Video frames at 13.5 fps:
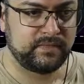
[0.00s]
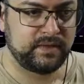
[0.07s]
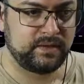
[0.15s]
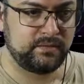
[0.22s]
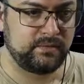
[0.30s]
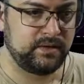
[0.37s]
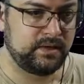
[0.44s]

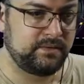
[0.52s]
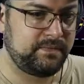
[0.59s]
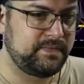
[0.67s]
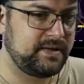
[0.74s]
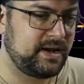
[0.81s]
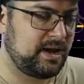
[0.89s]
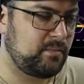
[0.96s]
right, at
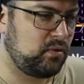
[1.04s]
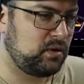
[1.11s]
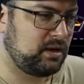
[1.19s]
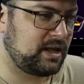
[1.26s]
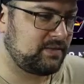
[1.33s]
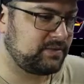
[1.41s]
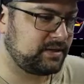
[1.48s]

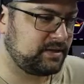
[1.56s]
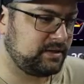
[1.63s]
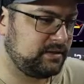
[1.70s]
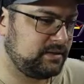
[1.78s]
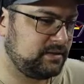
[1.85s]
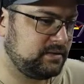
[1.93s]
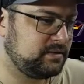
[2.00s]
59.11.
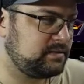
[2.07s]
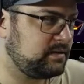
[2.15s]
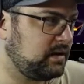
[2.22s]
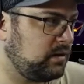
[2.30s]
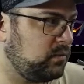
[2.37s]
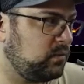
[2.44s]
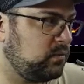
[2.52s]

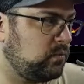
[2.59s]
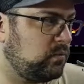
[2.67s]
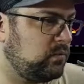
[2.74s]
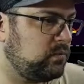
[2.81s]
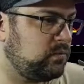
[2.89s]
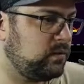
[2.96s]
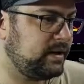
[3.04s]
So
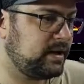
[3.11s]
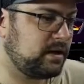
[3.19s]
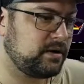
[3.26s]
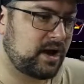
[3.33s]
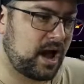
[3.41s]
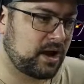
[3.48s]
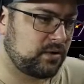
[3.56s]
we are
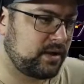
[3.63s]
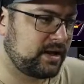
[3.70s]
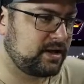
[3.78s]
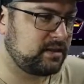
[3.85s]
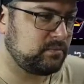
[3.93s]
not creating anything